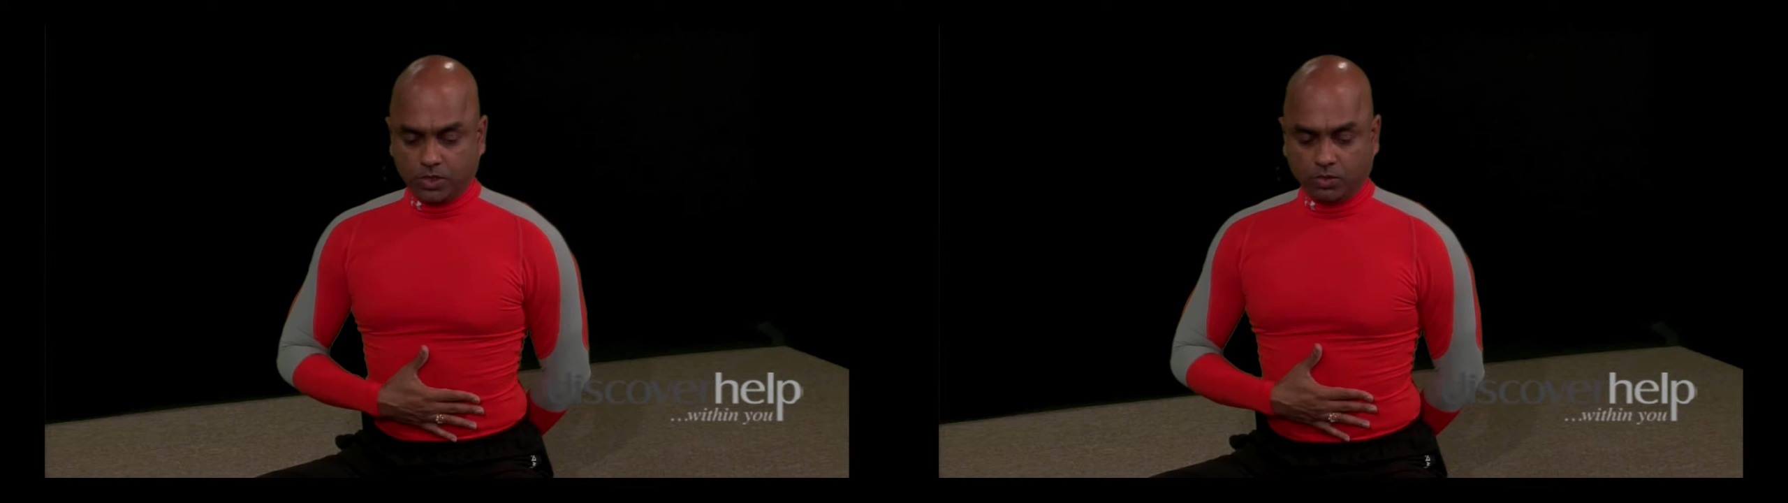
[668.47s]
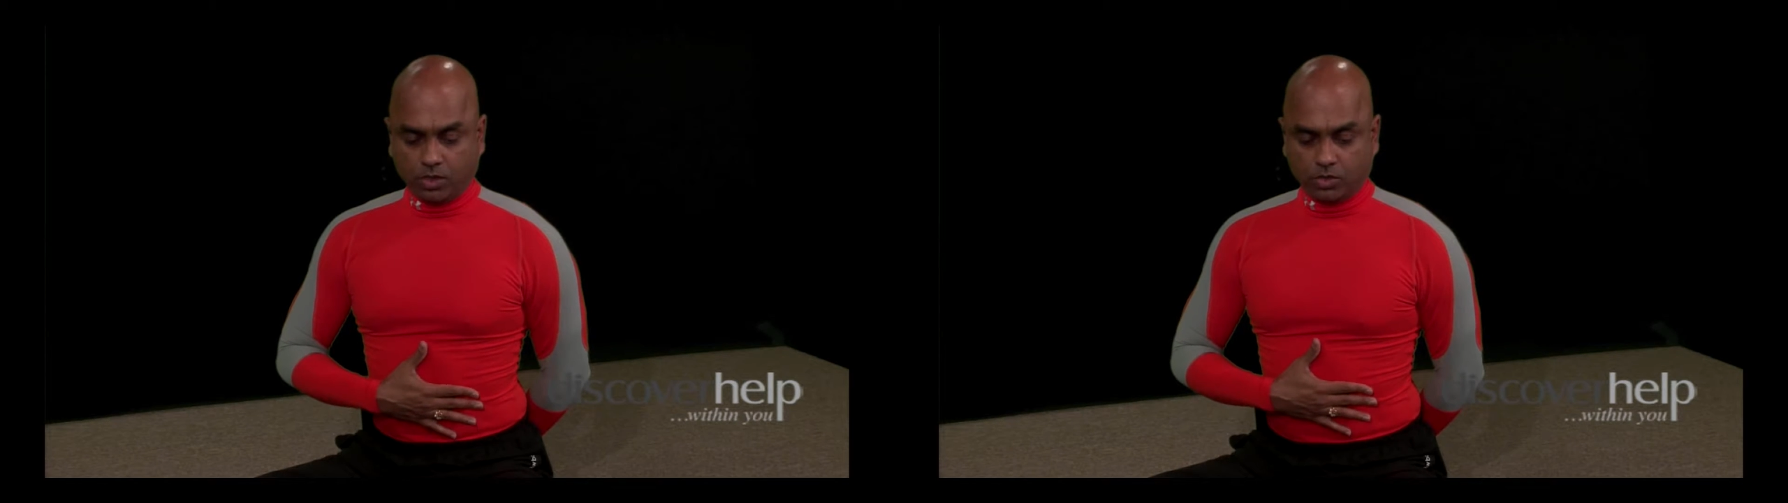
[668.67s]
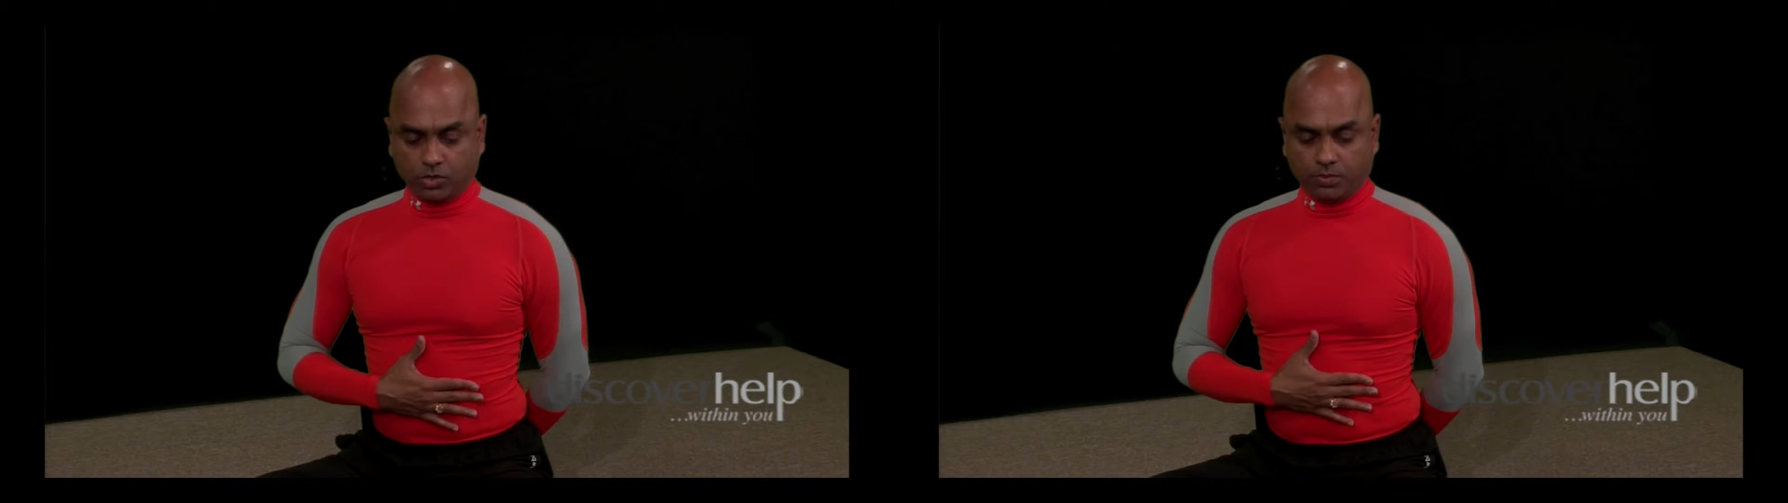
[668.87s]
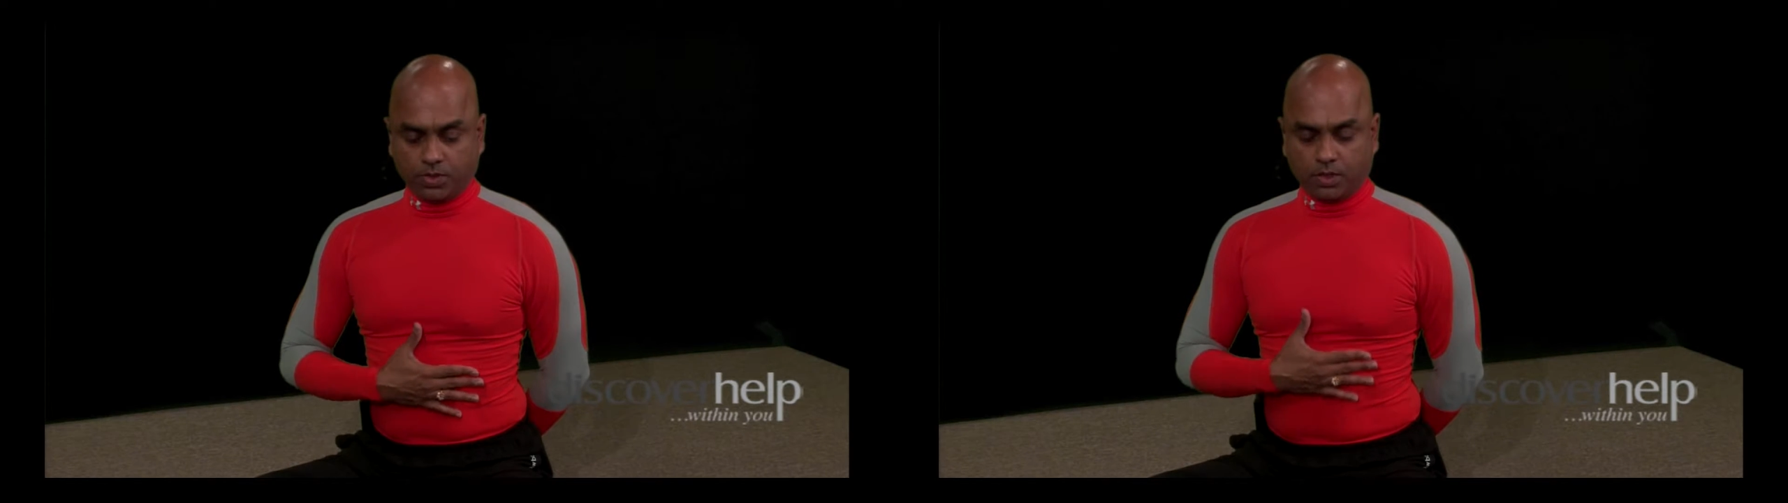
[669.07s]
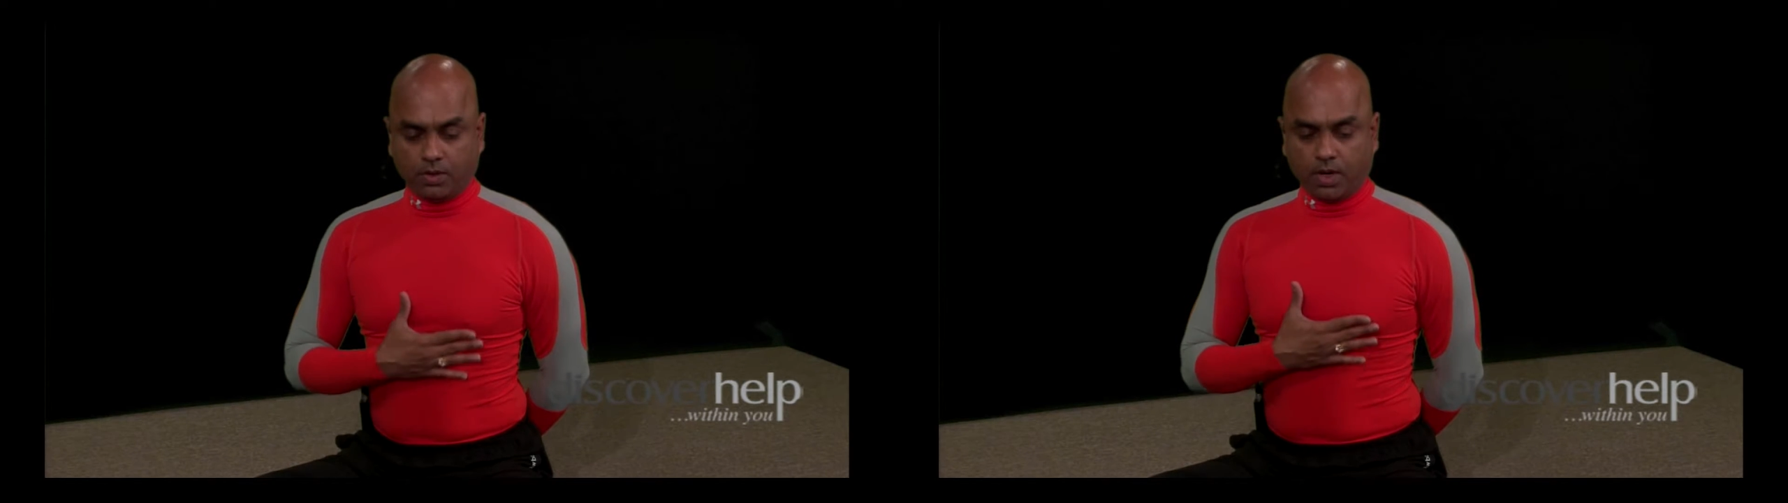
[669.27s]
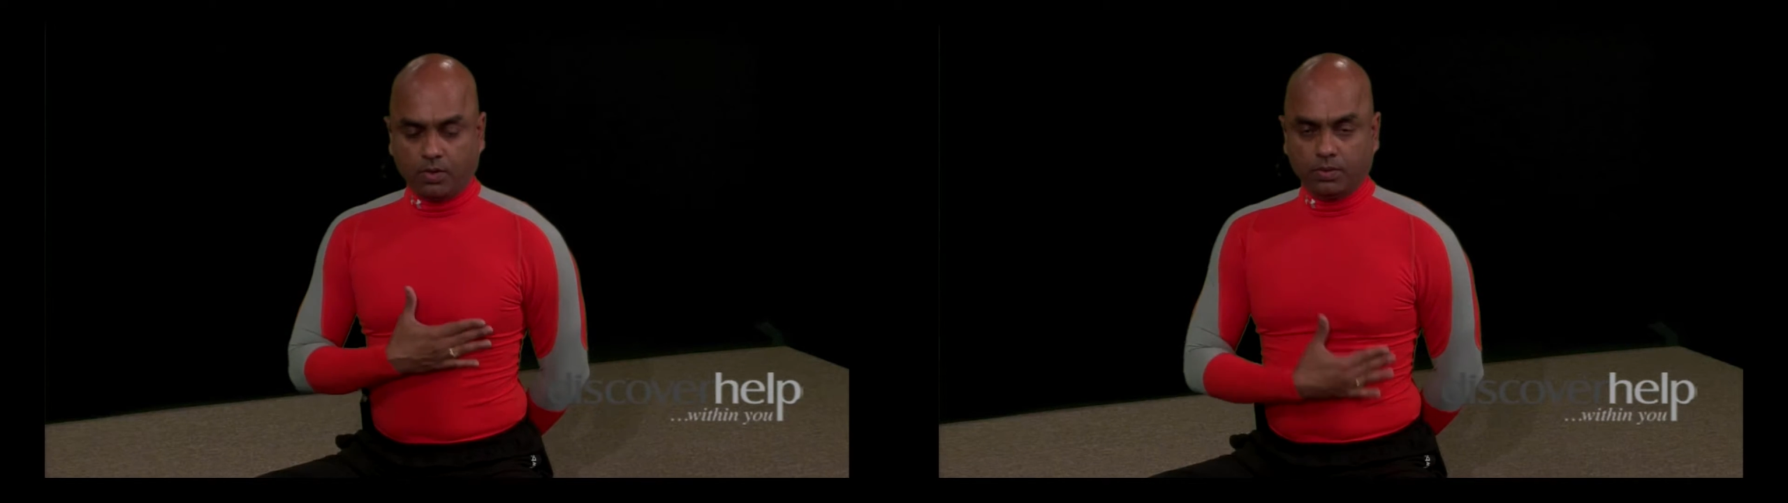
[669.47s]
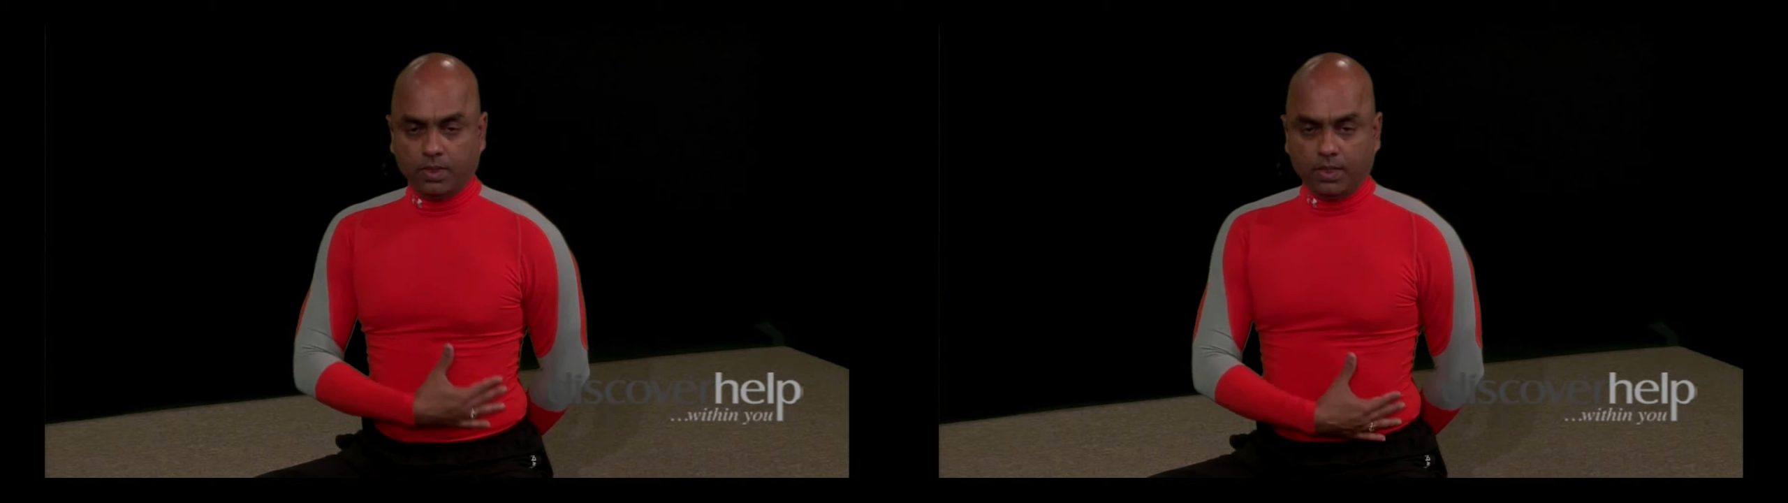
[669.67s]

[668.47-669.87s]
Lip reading: you will also observe how